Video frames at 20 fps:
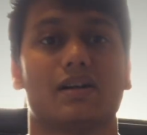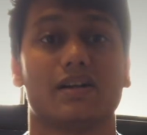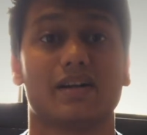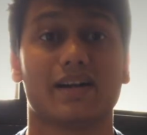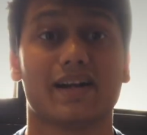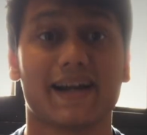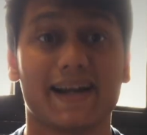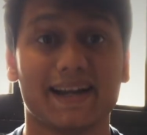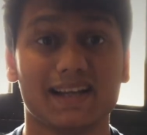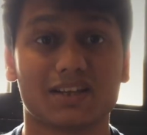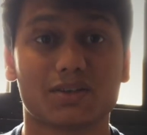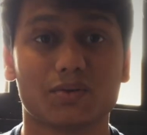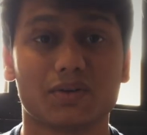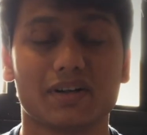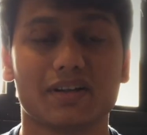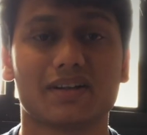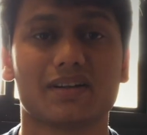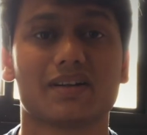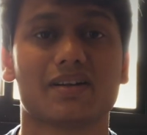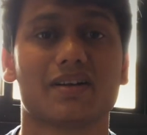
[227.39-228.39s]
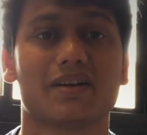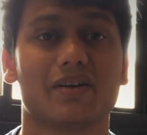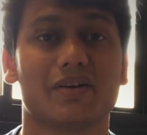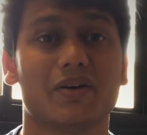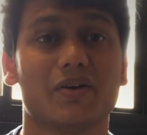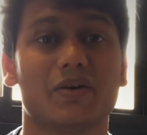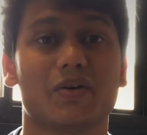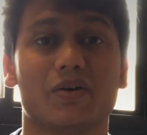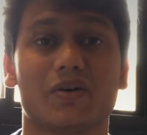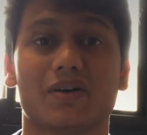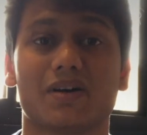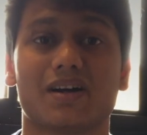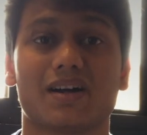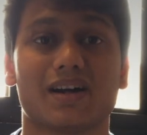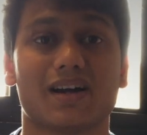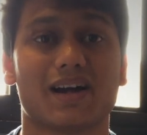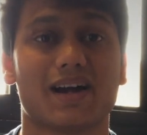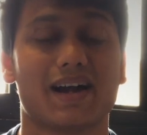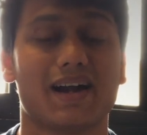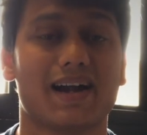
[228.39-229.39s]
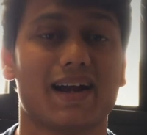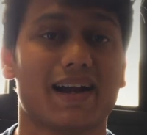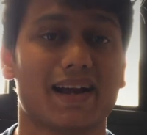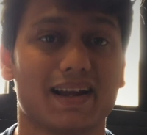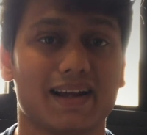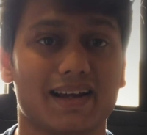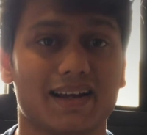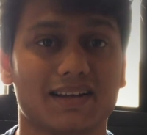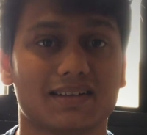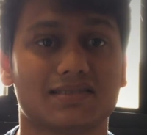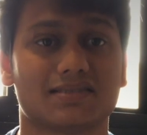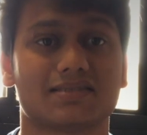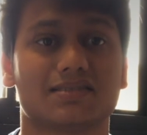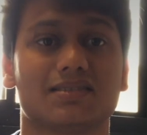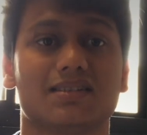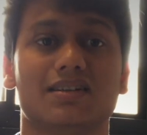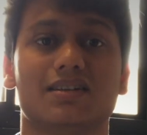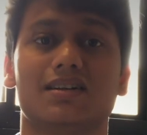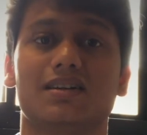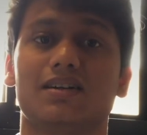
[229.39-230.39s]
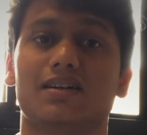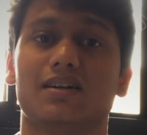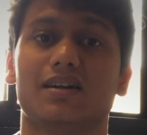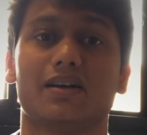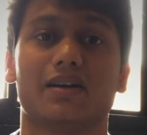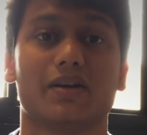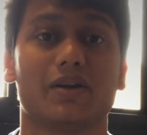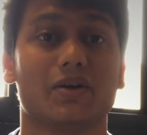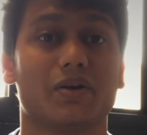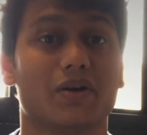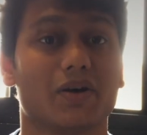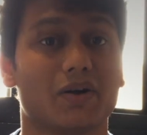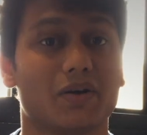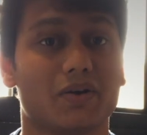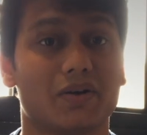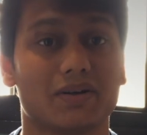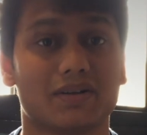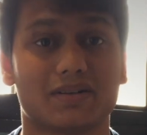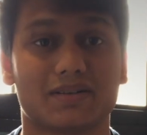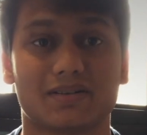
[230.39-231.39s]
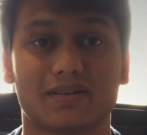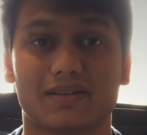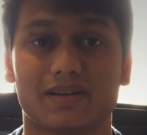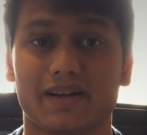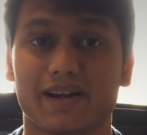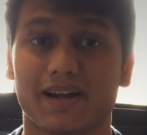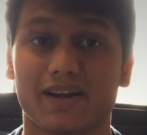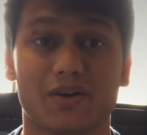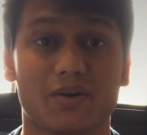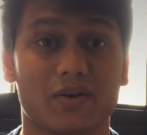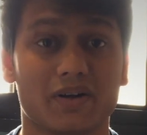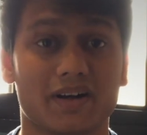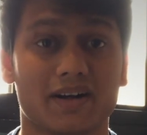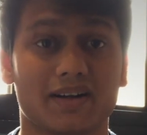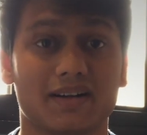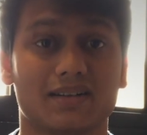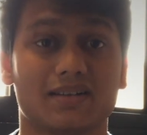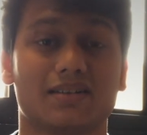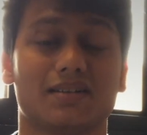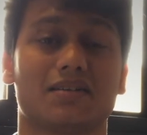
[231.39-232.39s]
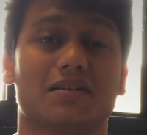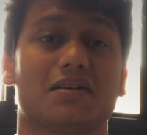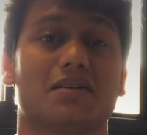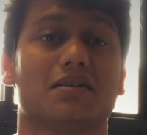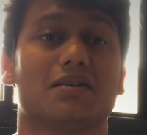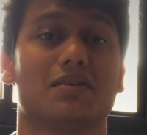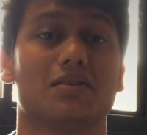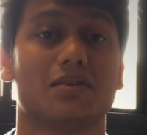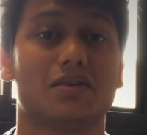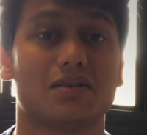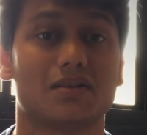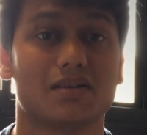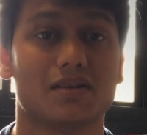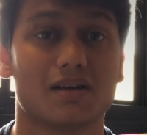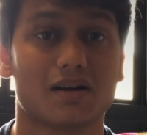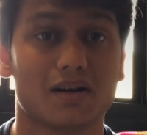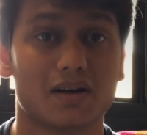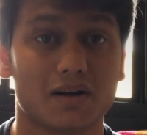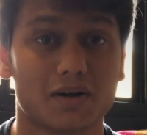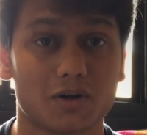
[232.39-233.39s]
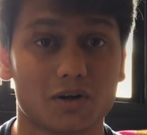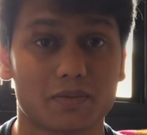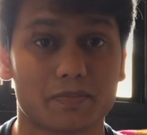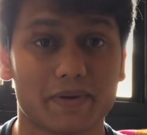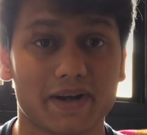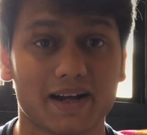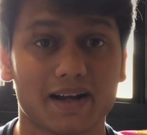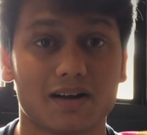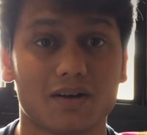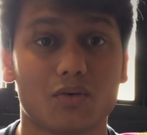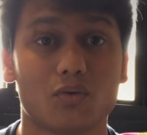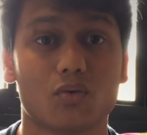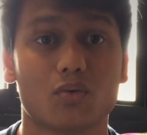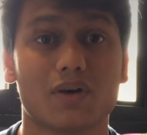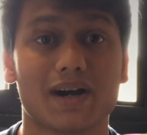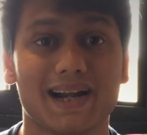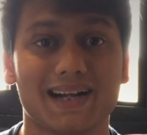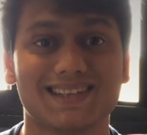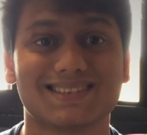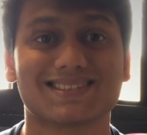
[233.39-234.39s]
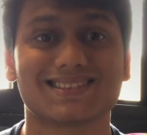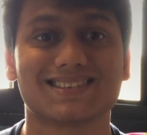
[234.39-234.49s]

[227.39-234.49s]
The 9th one, and I guess you cannot ignore it, a good pair of white